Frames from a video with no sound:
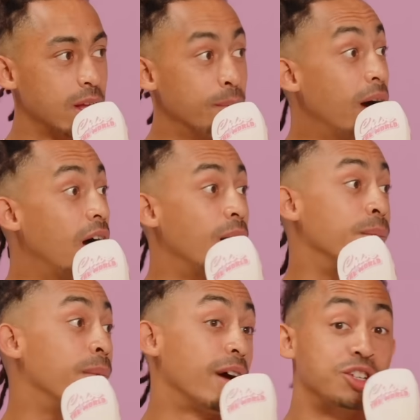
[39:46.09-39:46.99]

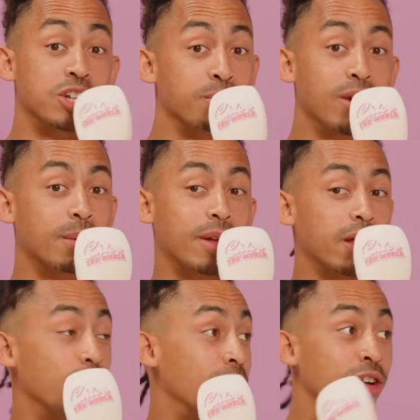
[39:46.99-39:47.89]
But she can brag about it.
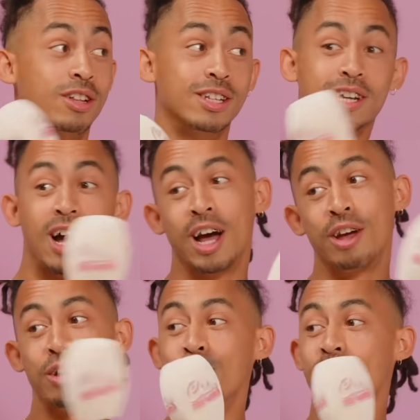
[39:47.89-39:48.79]
Everyone, look at this guy
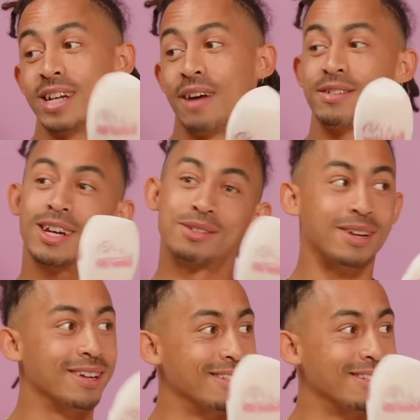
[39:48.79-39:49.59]
who I didn't have sex with.